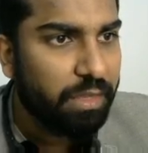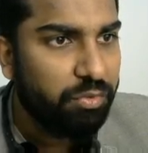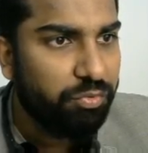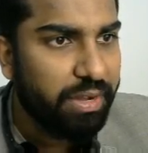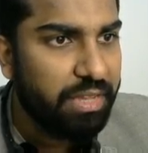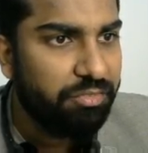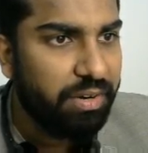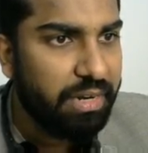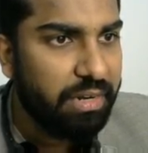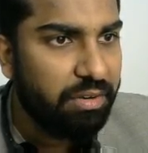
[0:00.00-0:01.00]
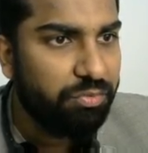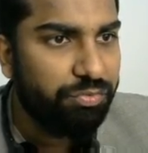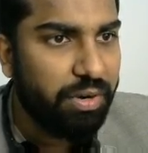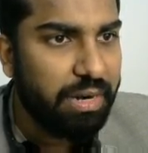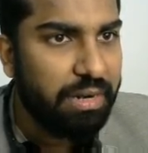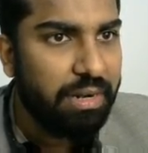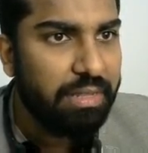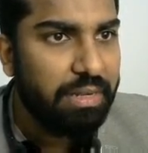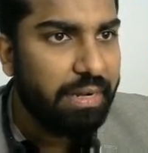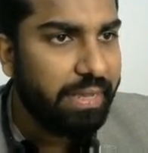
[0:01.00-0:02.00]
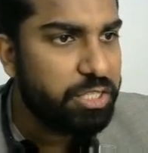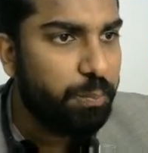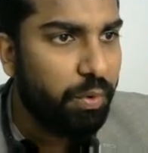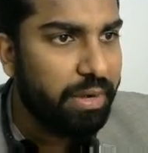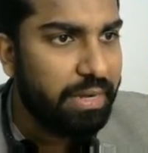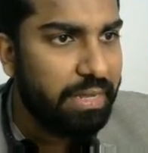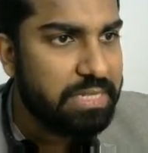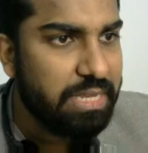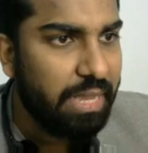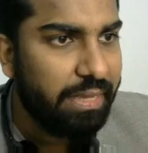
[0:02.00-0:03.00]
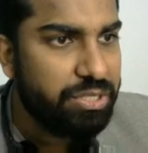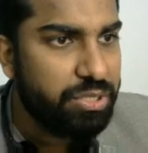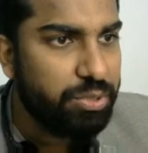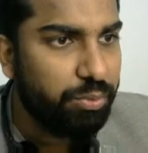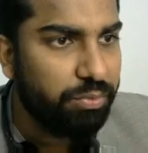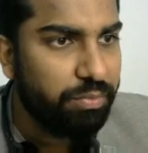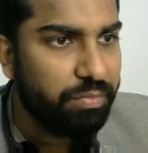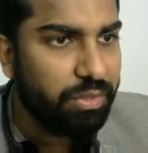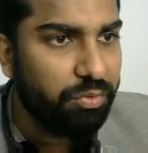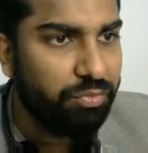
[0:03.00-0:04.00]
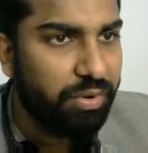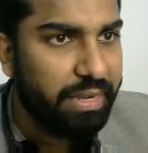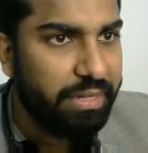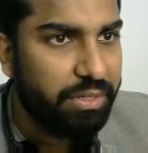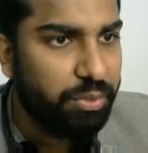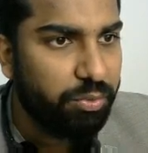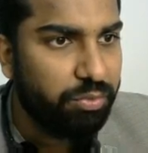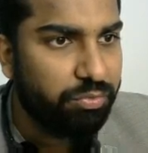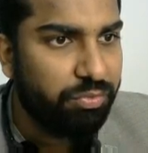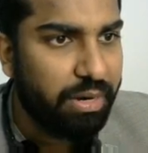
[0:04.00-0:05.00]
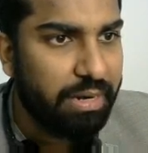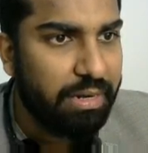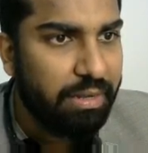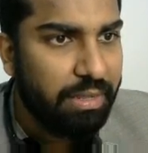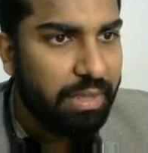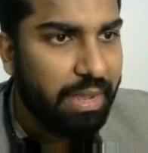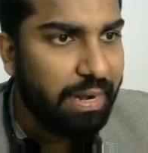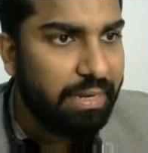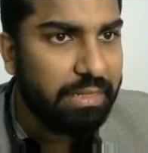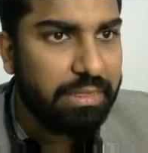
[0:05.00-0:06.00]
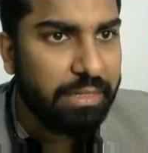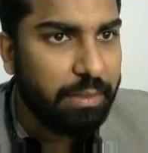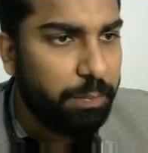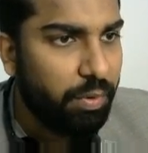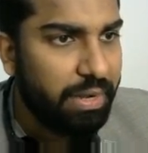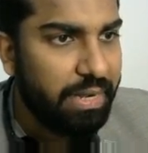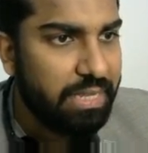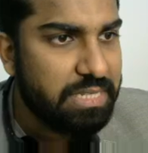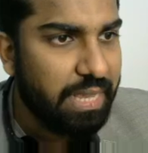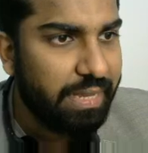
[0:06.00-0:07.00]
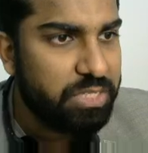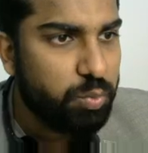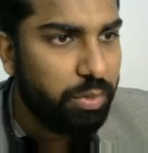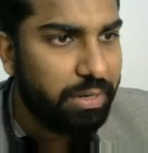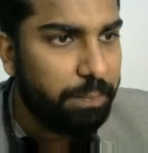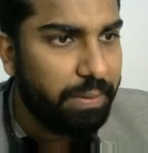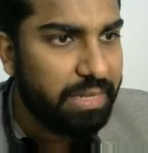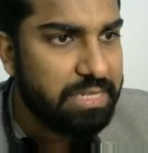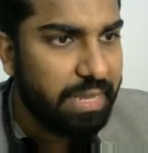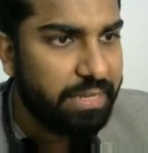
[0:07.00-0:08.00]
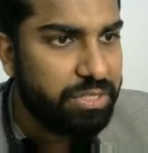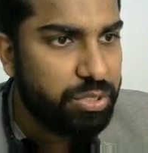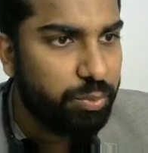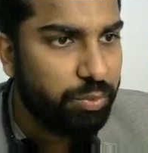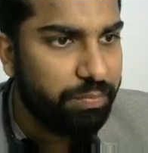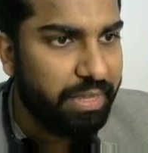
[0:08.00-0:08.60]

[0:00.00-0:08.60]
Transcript: y1, 1, next point is x2, y2, 1 and the third point is x1 plus x2,